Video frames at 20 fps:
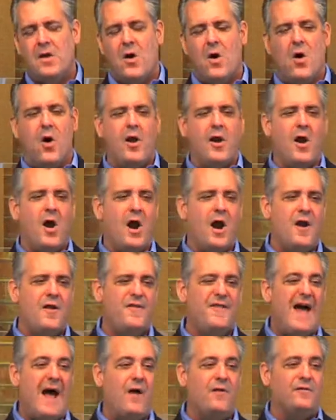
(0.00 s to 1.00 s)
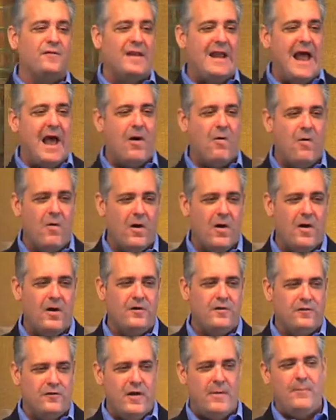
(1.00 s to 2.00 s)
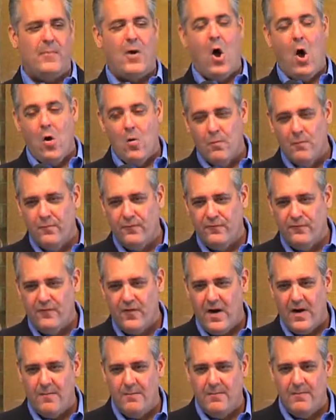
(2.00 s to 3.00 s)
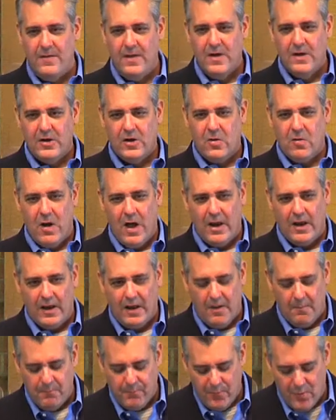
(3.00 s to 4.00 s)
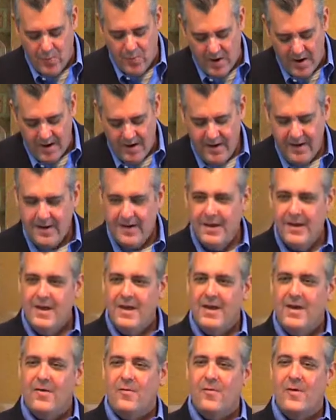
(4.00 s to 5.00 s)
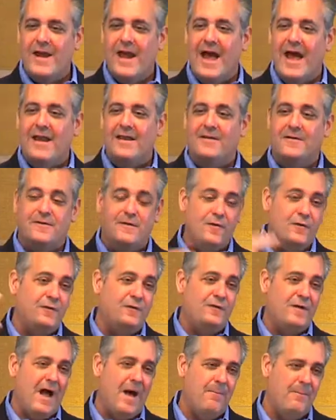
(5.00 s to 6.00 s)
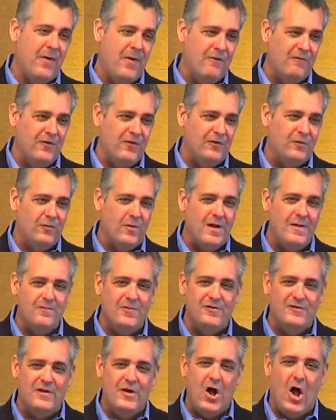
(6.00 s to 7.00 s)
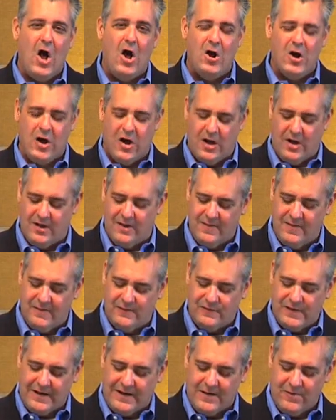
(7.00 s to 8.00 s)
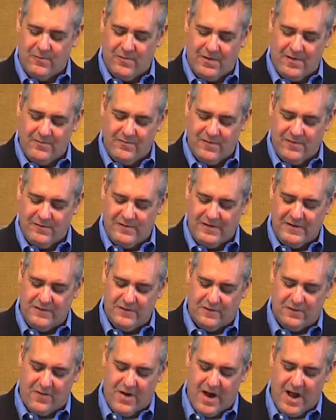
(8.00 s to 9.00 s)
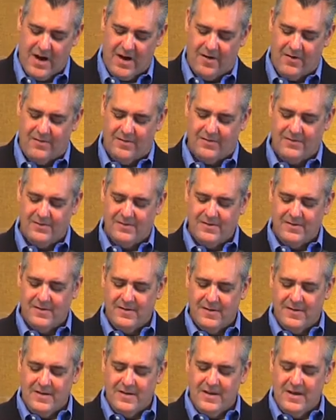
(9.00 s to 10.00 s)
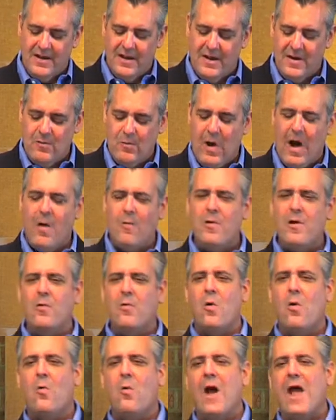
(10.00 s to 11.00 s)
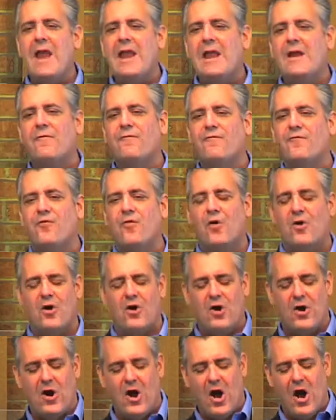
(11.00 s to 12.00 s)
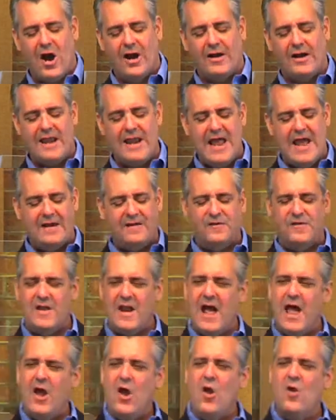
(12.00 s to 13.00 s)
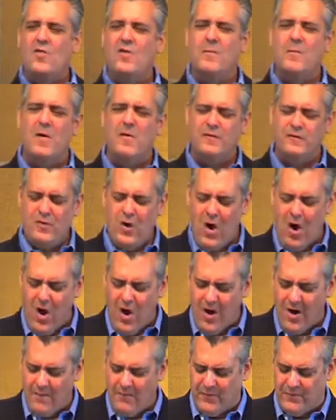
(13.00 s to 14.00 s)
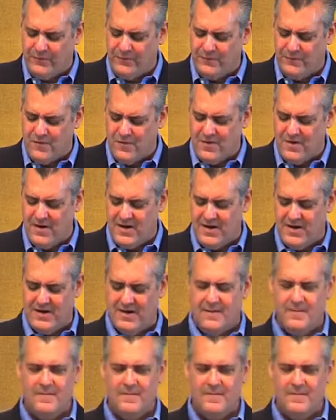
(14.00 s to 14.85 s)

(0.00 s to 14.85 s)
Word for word: On our thousand hour trip home from Kuala Lumpur, we had two stopovers. One was in Hong Kong, and the second one was in Toronto. And while we were waiting for our connection, I heard the most horrible story.